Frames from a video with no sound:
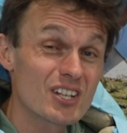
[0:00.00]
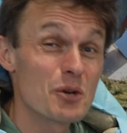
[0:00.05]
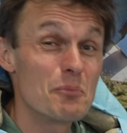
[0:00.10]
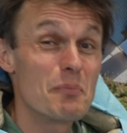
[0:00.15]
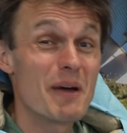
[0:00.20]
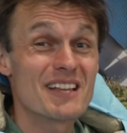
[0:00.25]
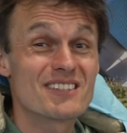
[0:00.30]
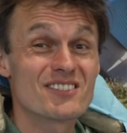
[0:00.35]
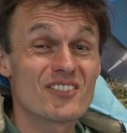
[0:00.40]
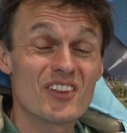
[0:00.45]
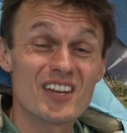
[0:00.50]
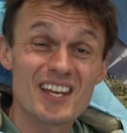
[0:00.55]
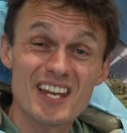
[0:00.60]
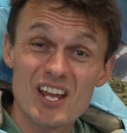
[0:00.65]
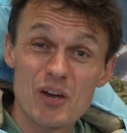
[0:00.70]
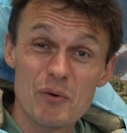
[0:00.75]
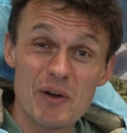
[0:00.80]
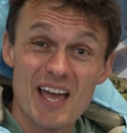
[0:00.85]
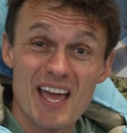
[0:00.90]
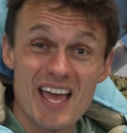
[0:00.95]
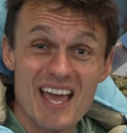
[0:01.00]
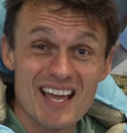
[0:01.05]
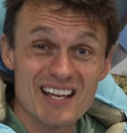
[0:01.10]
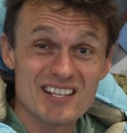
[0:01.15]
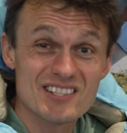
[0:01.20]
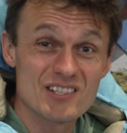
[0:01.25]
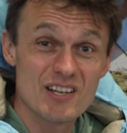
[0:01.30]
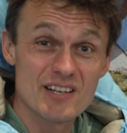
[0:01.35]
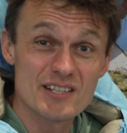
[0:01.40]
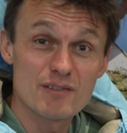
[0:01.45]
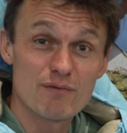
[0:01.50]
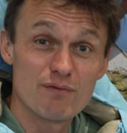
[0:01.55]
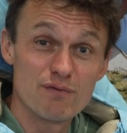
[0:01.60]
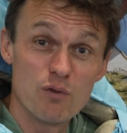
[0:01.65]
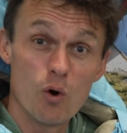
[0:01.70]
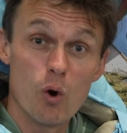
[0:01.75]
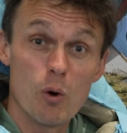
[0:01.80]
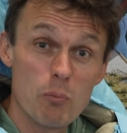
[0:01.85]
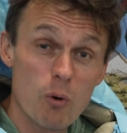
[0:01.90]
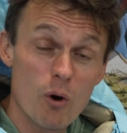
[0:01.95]
compared to the Neo Air X Lite
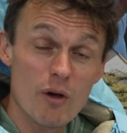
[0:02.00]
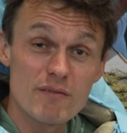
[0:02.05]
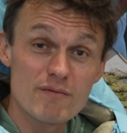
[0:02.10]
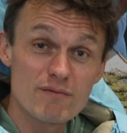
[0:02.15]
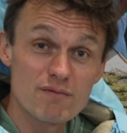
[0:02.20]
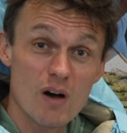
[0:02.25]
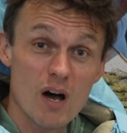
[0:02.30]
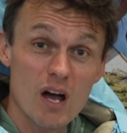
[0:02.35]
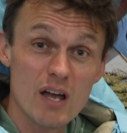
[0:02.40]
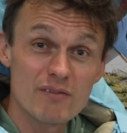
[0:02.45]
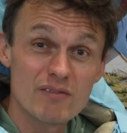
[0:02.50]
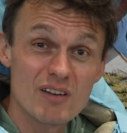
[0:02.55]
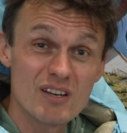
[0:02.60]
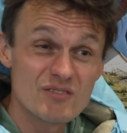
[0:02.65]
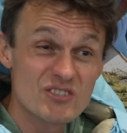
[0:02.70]
4.5,